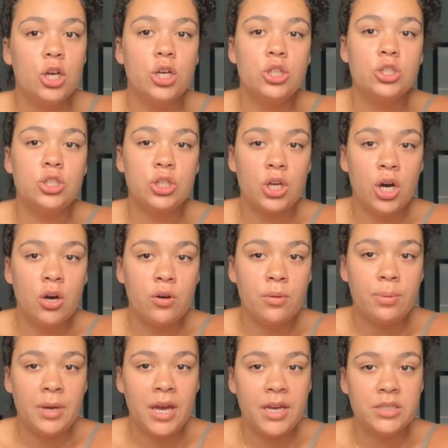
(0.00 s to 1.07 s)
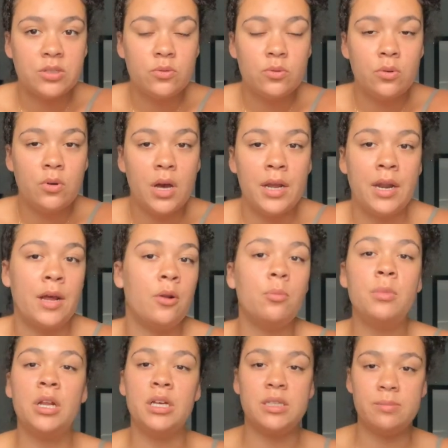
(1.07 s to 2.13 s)
to go to PA school. And I don't
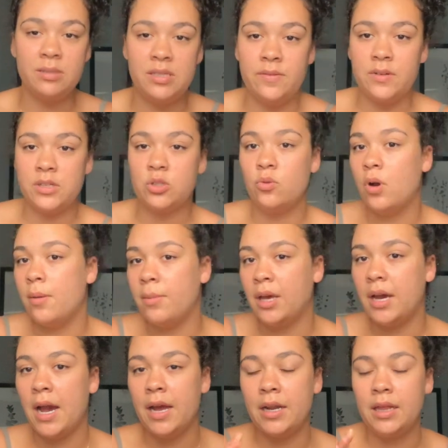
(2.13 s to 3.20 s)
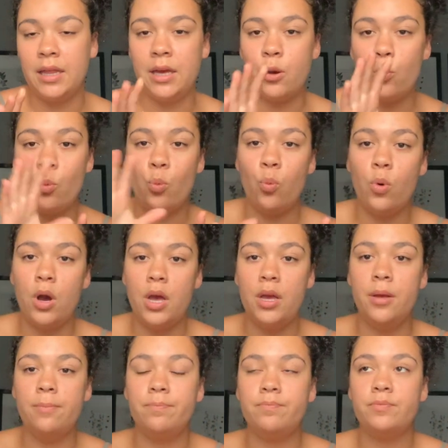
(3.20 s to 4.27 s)
mean a specific school, I mean kind of like
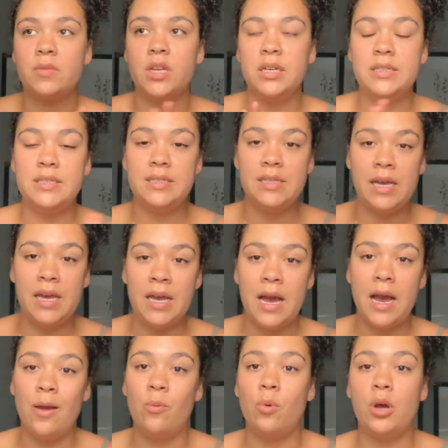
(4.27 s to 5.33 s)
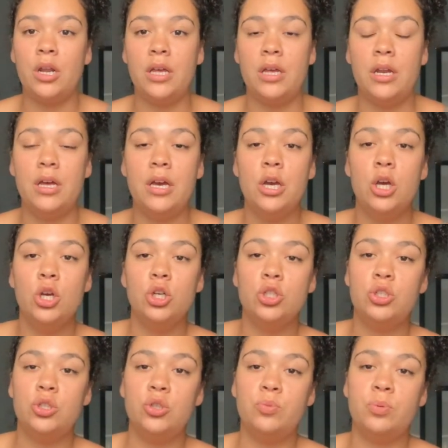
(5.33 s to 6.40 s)
what state I wanted
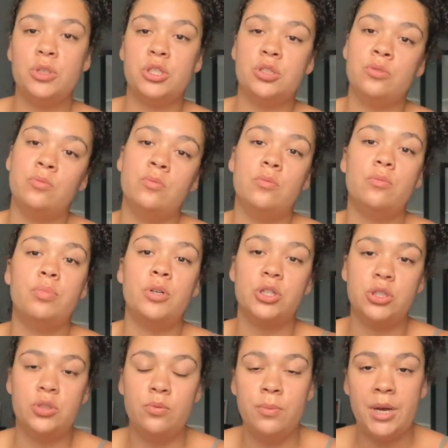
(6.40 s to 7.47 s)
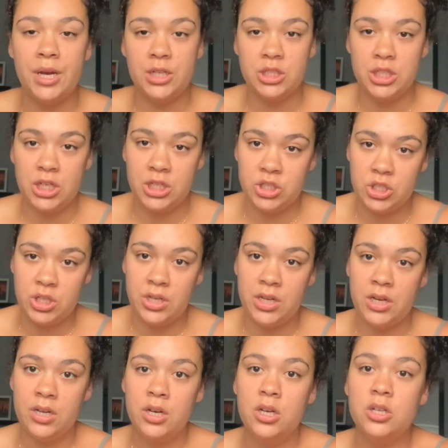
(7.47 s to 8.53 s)
to pursue my education
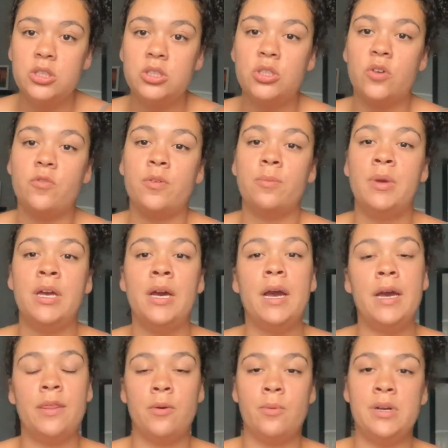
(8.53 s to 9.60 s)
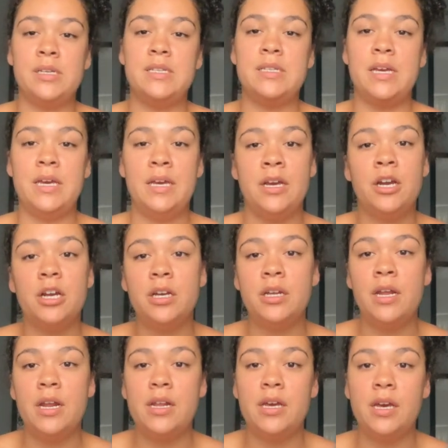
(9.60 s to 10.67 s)
in. So for me, I either want to stay here in
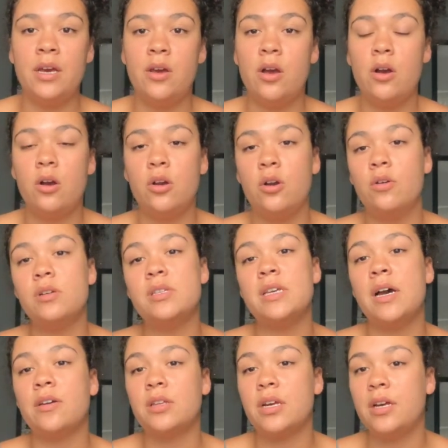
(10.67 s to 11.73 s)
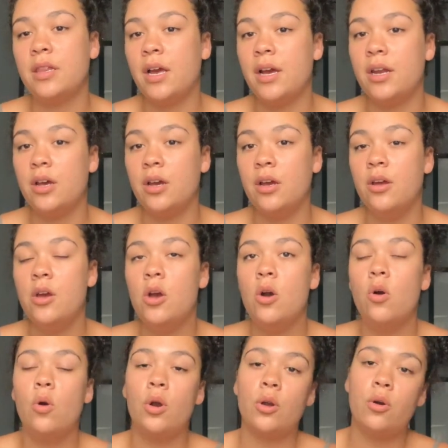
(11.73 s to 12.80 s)
Connecticut, go to South Carolina,
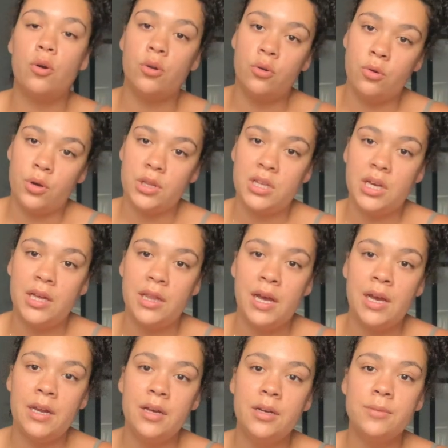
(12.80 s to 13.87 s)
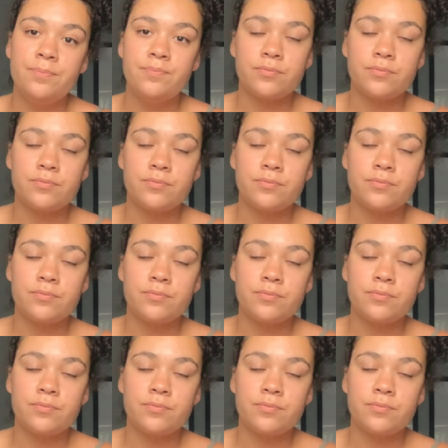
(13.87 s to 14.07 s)
or go to North Carolina.